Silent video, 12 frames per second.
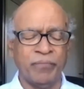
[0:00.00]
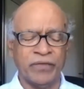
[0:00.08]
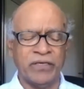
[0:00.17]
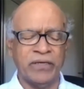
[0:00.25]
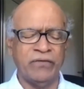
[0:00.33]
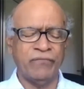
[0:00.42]

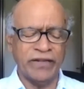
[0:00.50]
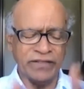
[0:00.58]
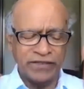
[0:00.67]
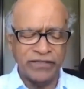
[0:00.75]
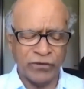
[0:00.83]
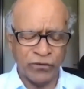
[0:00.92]
If
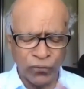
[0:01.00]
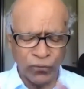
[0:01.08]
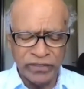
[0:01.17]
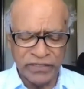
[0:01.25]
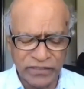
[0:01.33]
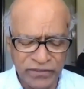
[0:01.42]
anything, they can only
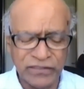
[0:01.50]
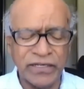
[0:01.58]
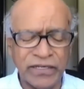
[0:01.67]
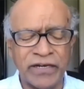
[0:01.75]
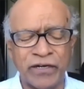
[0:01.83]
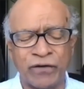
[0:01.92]
increase the
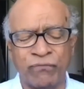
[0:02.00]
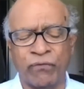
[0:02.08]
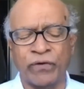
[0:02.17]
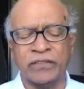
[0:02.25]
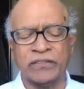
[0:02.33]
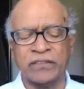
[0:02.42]
area under
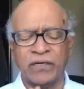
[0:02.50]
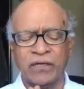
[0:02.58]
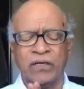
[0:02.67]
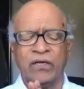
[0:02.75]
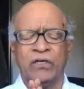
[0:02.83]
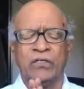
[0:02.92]
forest.
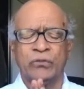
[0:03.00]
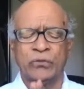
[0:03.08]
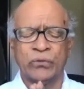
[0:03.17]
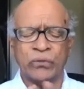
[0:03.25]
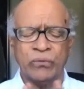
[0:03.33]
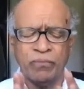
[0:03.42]

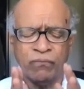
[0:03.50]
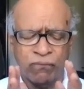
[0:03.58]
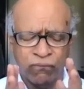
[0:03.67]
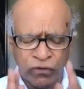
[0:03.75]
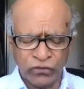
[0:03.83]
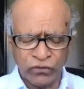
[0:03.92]
So
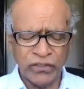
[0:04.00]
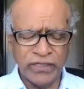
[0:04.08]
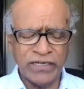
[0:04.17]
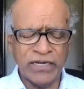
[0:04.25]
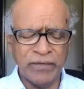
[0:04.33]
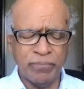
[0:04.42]

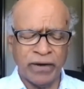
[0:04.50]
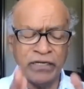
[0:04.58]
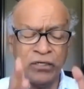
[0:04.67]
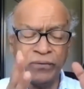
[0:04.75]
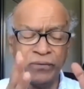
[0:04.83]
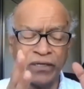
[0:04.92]
fortunately, and
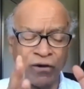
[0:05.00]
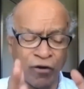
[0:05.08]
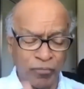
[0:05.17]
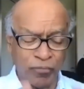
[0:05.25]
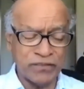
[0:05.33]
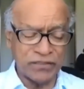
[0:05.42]
even the
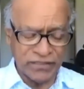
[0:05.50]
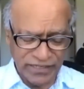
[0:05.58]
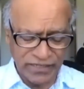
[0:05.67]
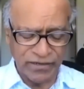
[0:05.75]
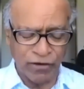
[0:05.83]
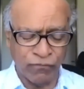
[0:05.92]
carbon
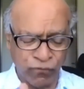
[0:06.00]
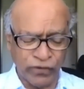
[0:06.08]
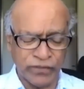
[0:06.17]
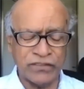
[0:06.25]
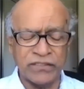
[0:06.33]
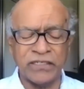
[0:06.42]
sink of
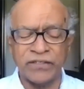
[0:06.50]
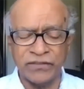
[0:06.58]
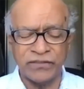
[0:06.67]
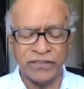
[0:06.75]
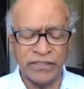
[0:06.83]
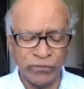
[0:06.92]
forest is
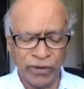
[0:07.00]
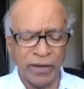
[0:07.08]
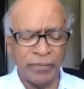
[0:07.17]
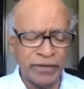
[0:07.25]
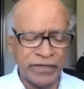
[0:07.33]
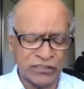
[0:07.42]
increasing. You know, I
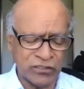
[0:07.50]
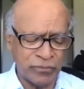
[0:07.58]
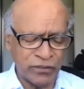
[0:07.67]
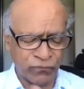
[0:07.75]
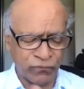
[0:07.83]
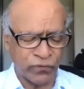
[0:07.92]
made
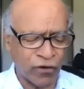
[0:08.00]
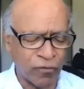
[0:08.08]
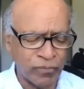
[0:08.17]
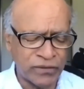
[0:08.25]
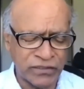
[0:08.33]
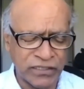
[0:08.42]
estimate for
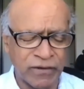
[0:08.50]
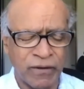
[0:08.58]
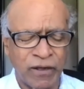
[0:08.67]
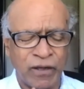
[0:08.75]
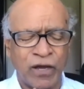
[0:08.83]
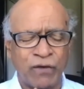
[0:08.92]
carbon sink
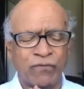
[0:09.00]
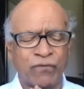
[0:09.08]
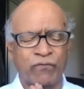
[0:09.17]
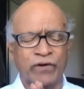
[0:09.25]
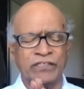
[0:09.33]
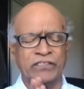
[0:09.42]
for
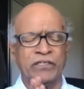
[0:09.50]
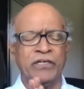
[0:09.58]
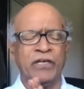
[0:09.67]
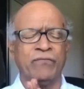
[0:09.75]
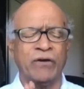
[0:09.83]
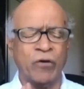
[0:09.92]
forest in
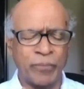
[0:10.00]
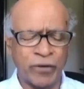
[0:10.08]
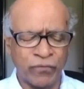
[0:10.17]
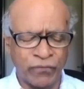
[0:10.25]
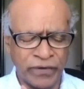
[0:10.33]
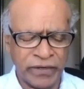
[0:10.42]
India for government
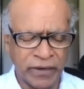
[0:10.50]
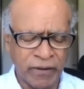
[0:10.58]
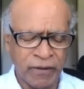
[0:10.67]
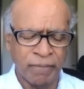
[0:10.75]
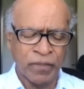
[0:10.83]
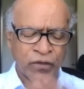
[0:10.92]
of India.
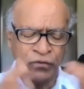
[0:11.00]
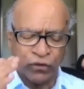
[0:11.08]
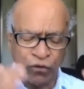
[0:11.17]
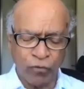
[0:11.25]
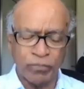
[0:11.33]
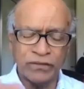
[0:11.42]
So
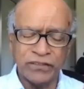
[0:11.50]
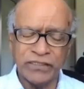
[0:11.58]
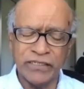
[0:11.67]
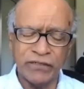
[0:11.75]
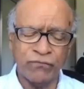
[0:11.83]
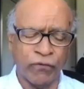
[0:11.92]
carbon sink
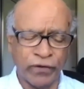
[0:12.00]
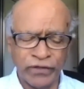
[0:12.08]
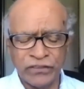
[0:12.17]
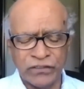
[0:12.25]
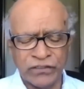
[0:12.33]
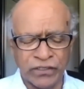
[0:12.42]
in forest
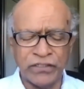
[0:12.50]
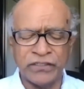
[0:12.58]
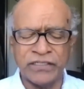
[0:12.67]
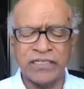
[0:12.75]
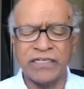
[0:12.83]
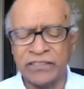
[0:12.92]
is
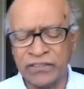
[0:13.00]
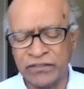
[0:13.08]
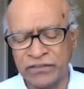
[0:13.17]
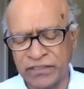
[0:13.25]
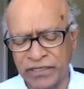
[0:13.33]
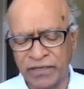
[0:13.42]
continuously
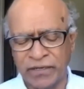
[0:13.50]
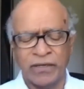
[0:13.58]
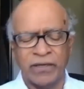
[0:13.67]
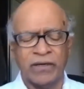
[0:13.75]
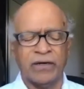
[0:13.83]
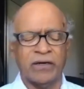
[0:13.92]
increasing.
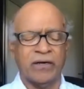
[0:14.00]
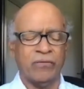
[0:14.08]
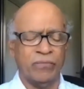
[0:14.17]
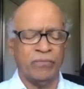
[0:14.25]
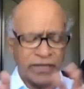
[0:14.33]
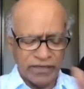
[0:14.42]

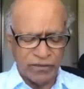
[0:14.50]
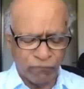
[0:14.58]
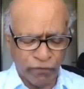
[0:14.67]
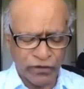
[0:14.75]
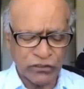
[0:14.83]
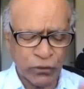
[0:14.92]
Again, the
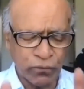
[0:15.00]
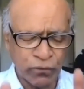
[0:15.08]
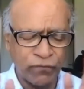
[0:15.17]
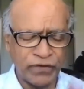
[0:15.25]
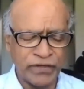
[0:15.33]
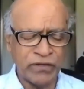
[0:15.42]
Forest Survey
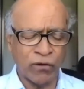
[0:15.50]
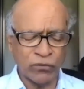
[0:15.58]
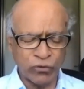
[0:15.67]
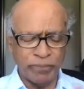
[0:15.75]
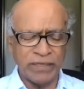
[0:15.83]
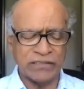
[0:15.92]
of India
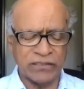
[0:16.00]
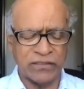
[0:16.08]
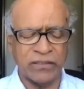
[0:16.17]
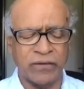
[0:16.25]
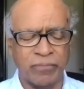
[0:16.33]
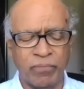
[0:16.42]
also makes
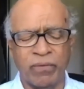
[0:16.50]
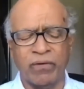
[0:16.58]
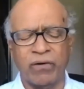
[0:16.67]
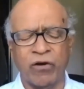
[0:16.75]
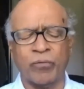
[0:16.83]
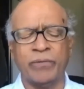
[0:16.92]

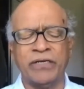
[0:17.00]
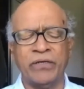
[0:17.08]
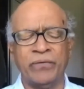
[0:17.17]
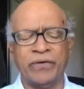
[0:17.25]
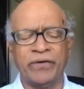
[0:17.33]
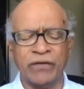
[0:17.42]
carbon
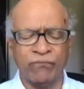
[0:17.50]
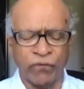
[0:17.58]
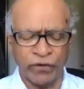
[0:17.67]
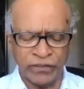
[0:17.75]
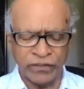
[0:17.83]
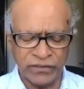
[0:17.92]
inventory in
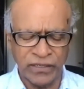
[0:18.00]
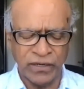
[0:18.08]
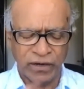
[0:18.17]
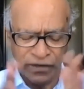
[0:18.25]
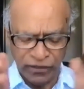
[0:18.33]
forest and